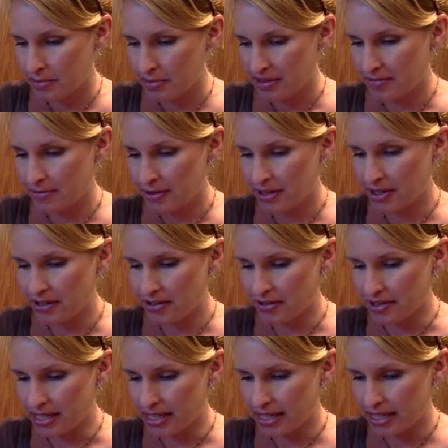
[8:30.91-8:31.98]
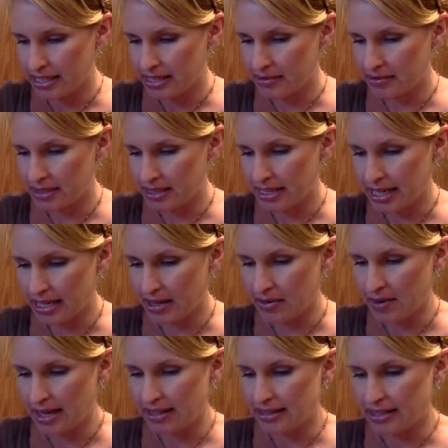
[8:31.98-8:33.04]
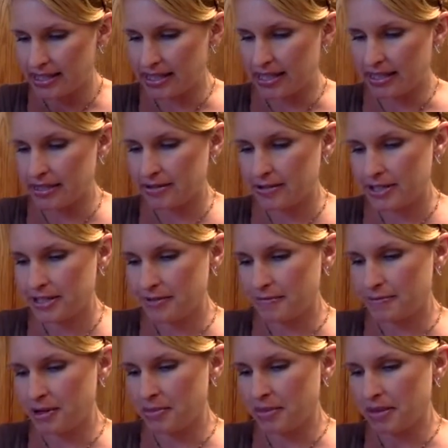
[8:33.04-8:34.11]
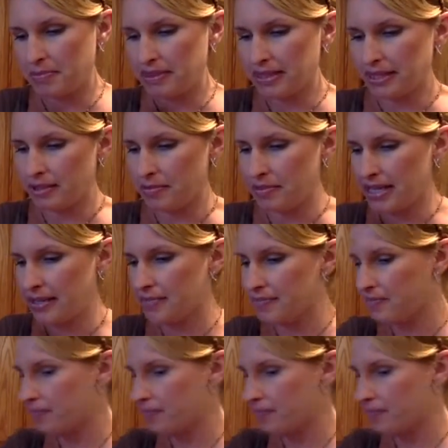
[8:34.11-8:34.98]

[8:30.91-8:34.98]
before you use it, because it will take a while to firm up a little bit.